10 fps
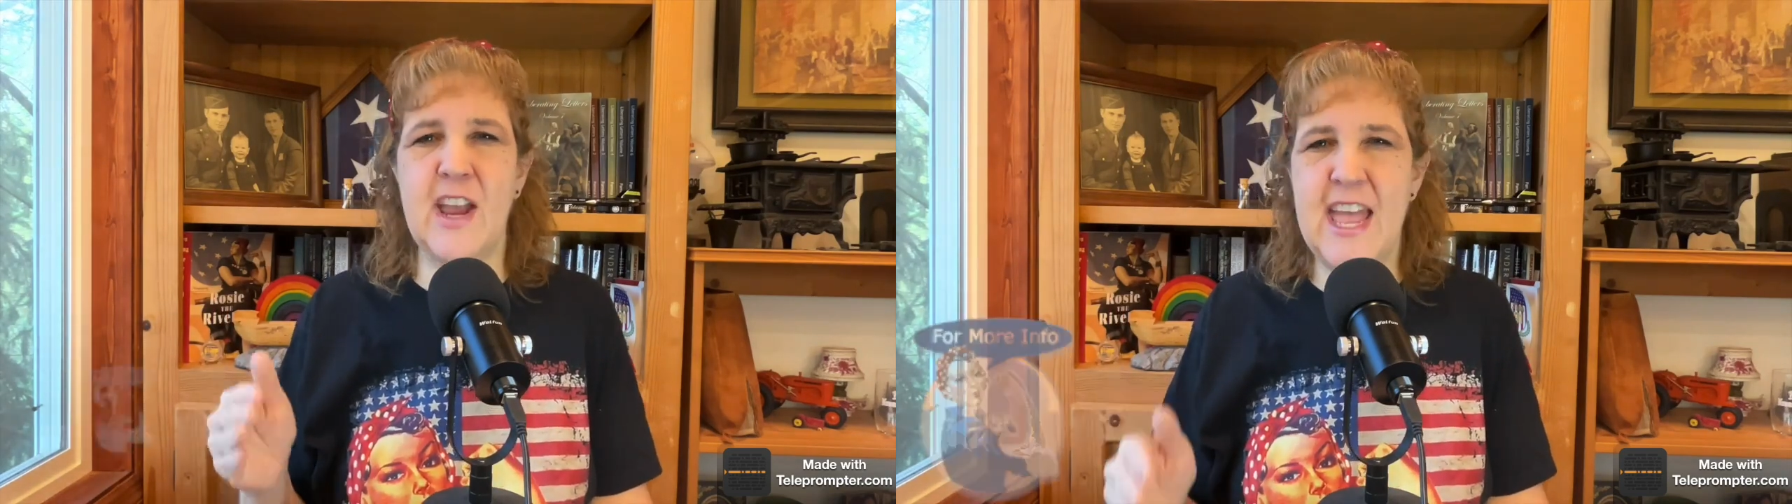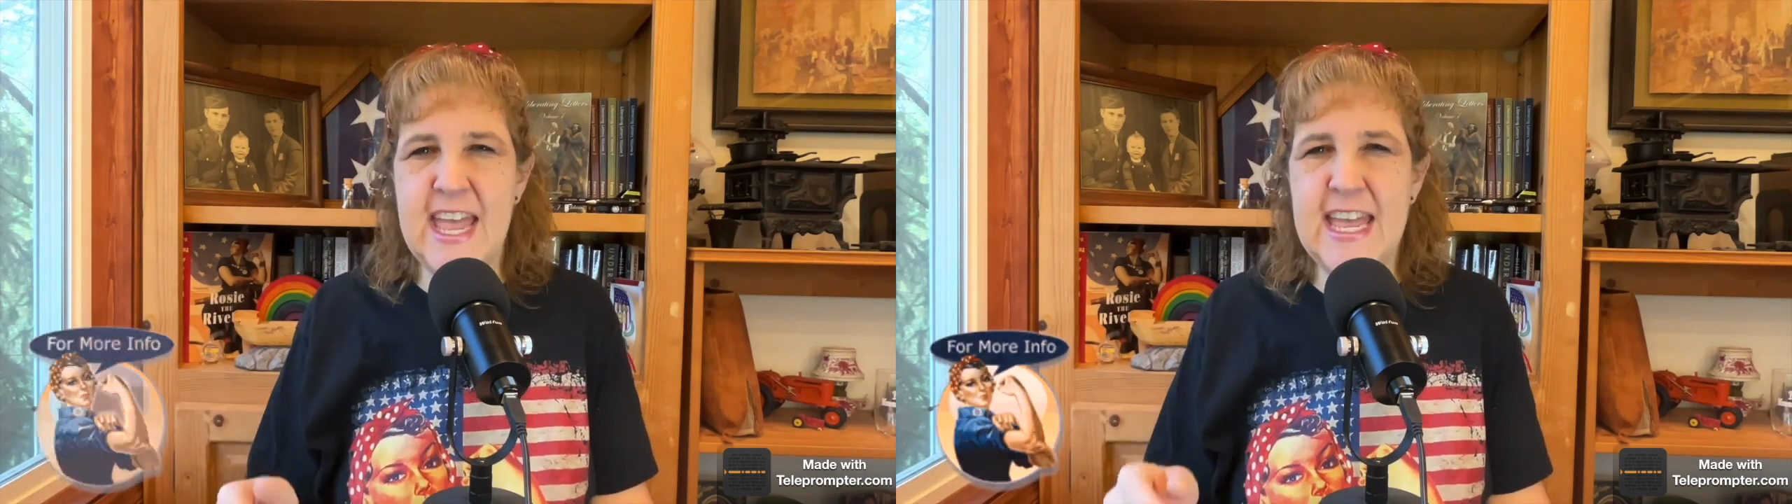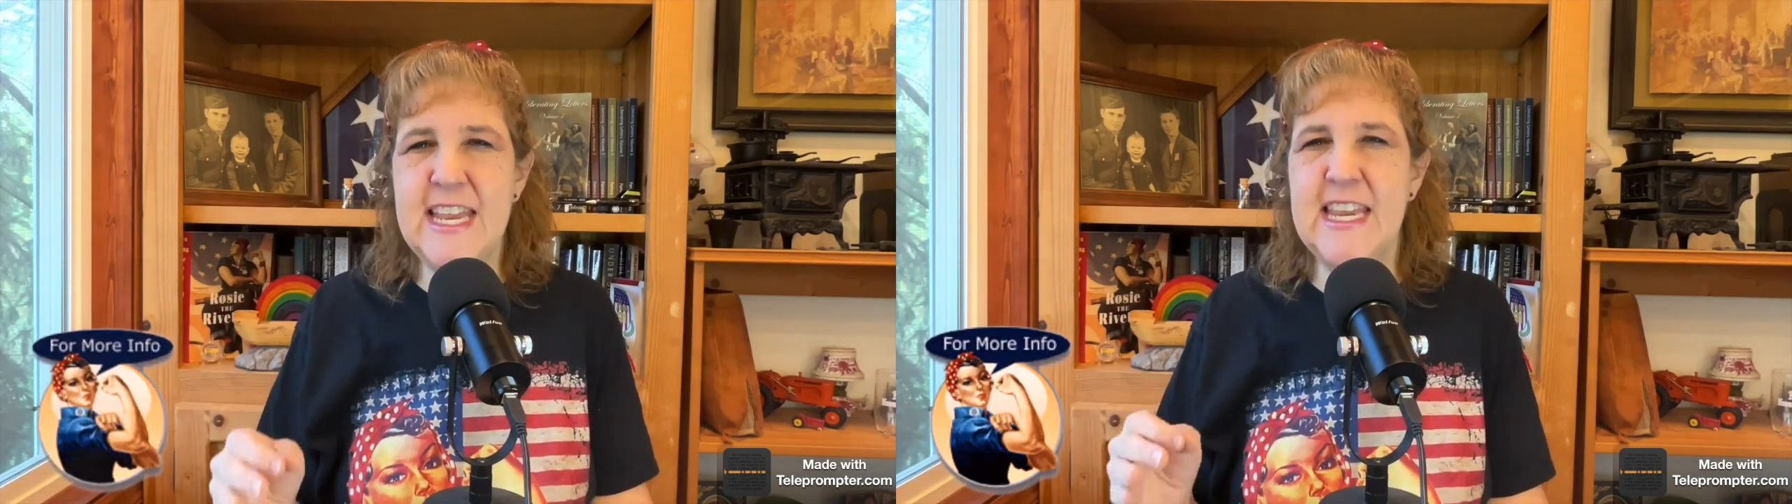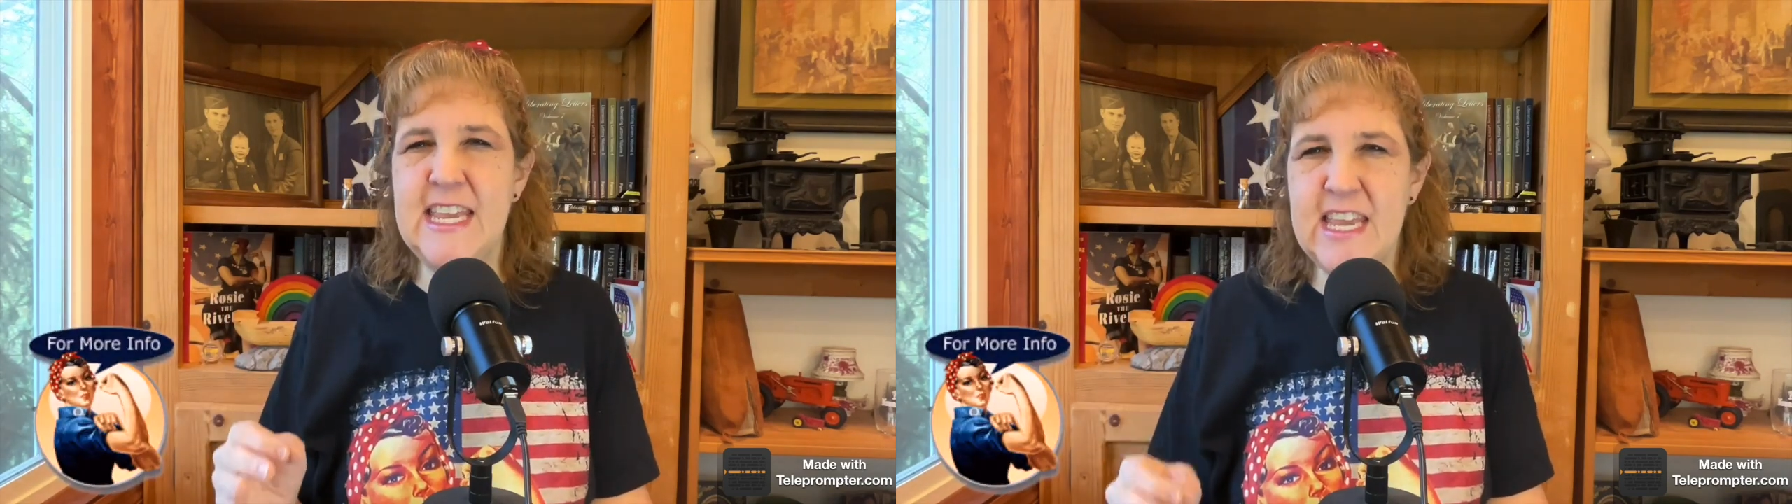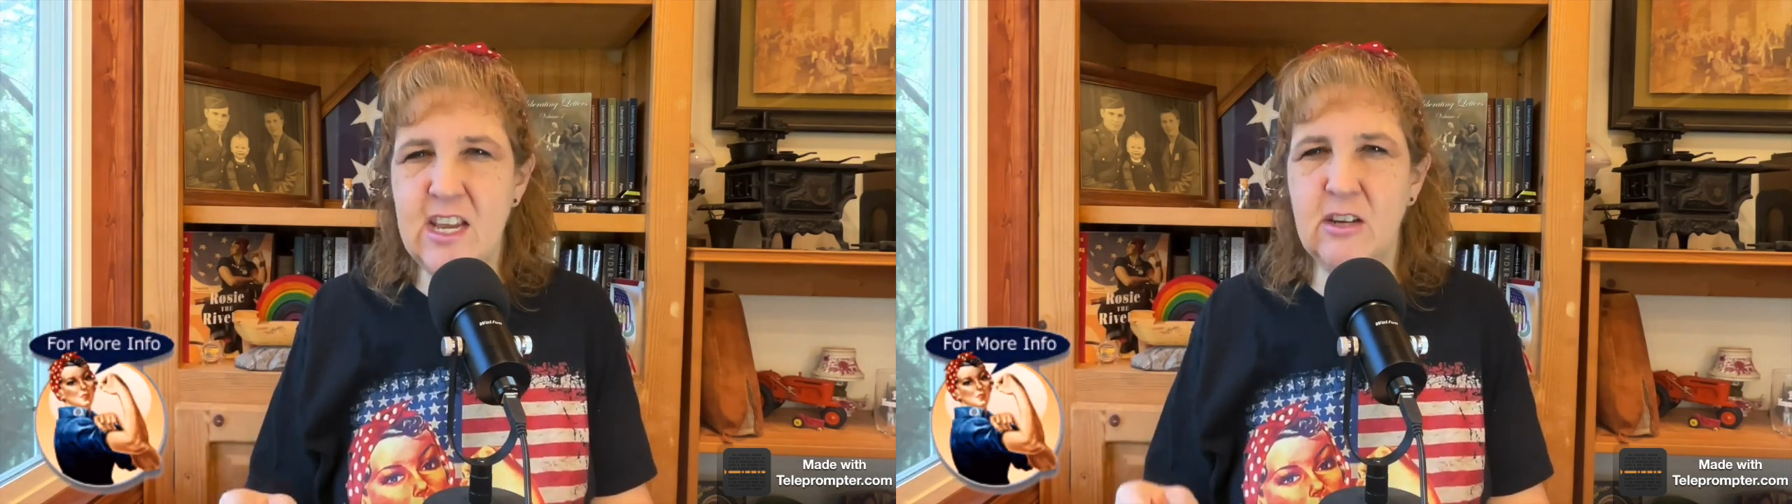8
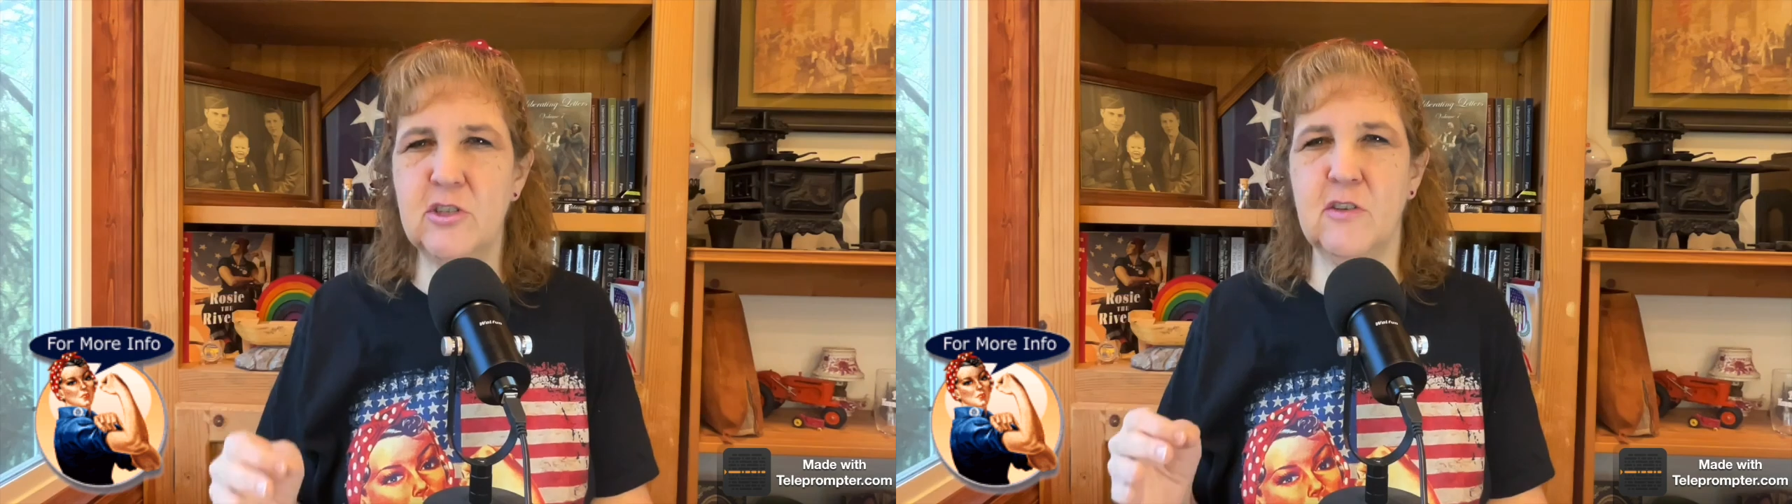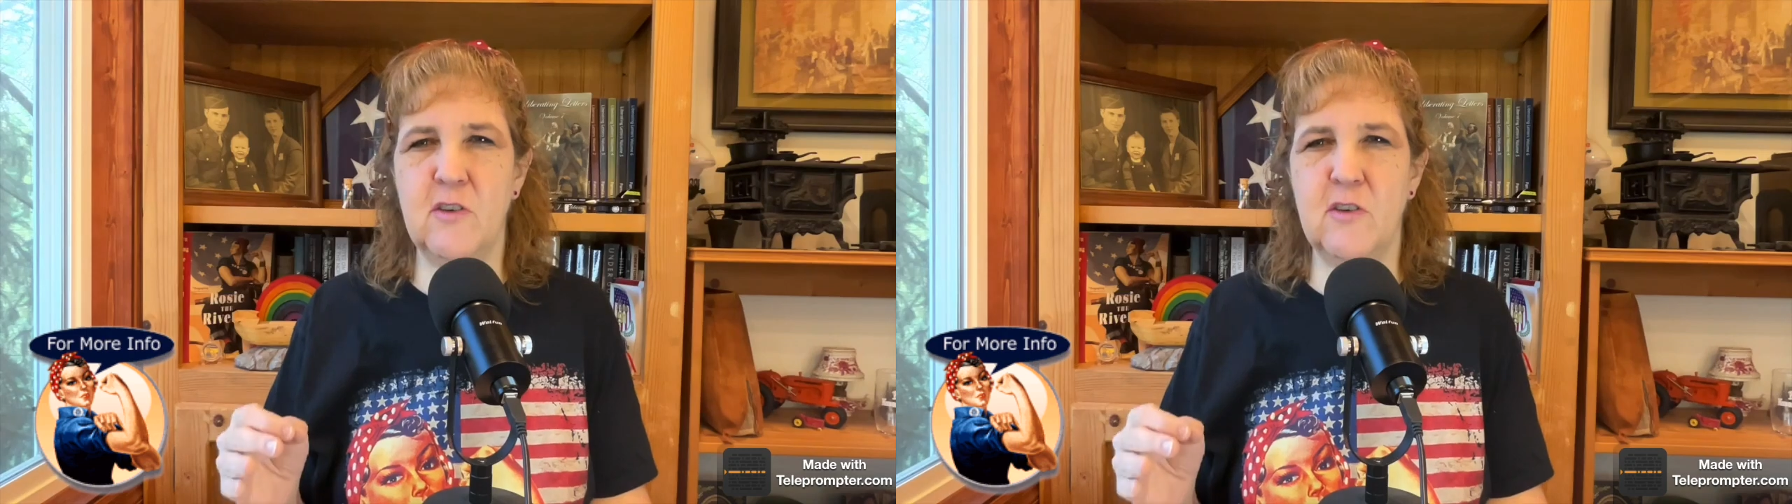years of